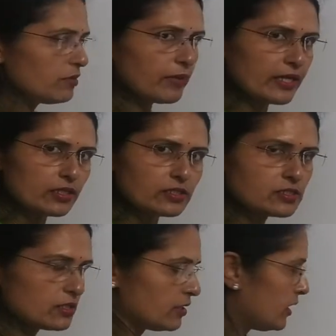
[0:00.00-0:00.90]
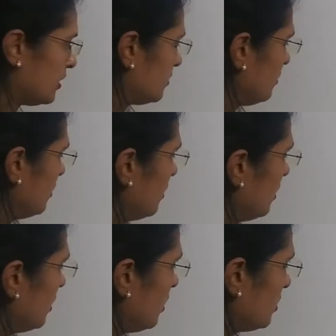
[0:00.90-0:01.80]
minus 10
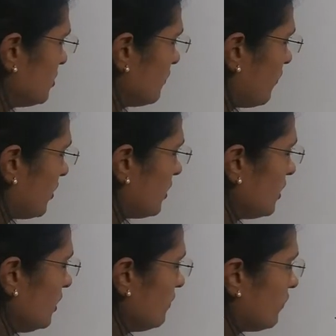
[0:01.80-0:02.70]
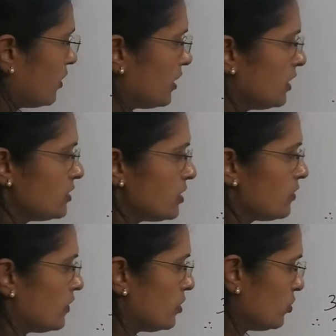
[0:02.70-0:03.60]
is 40, 40 is
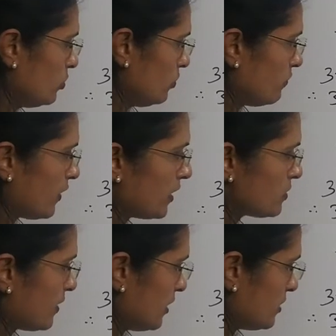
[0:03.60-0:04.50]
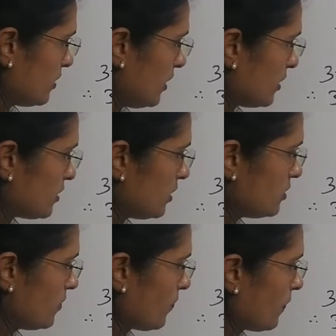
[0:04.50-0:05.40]
equal to 5x minus 3x
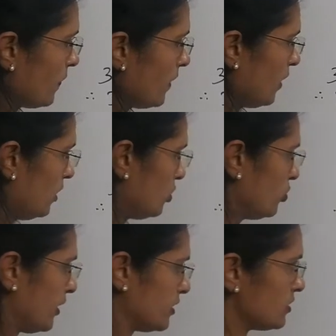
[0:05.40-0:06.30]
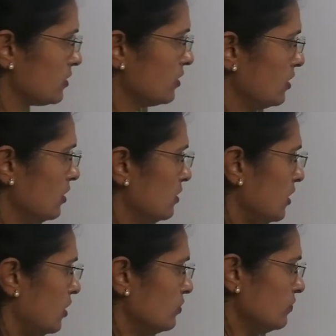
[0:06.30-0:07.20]
is 2x.
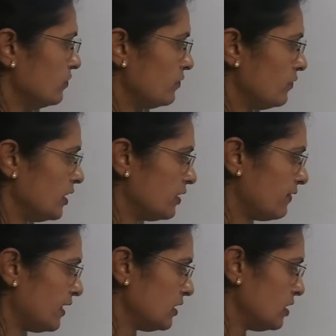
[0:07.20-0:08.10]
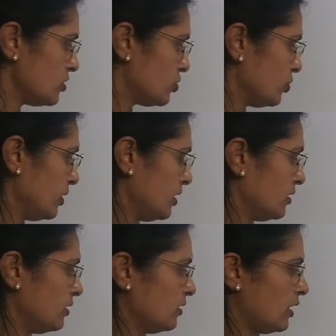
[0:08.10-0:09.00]
Now we'll divide this 2
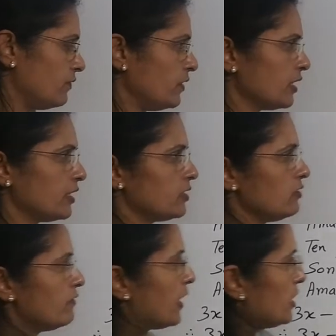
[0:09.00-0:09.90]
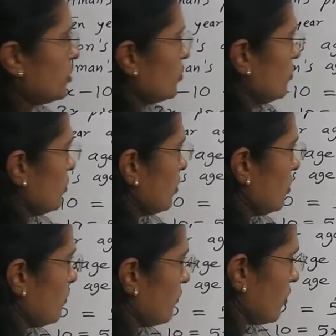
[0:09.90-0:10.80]
here and we'll get the value
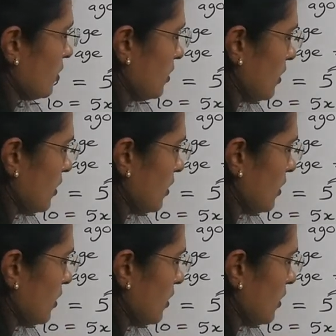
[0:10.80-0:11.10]
for